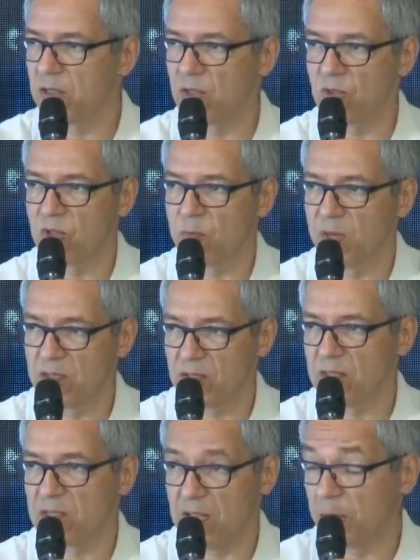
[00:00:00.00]
user base,
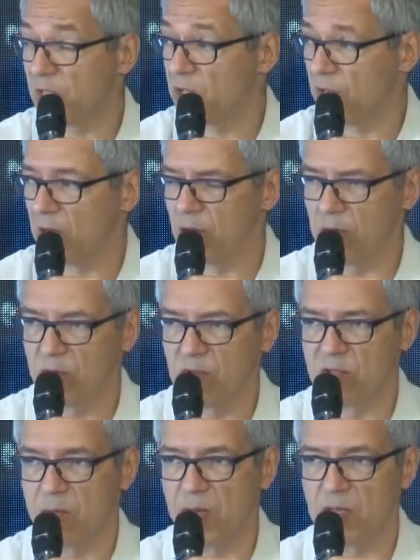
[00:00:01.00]
establishing our
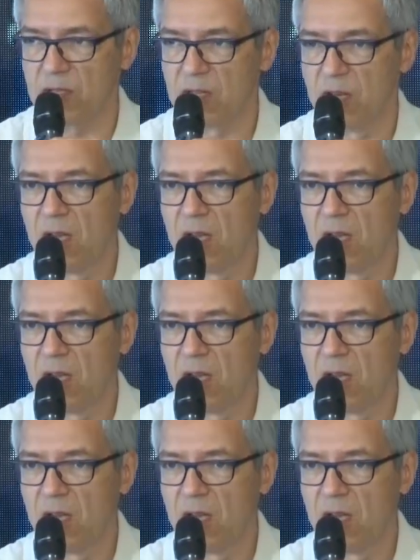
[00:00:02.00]
user base.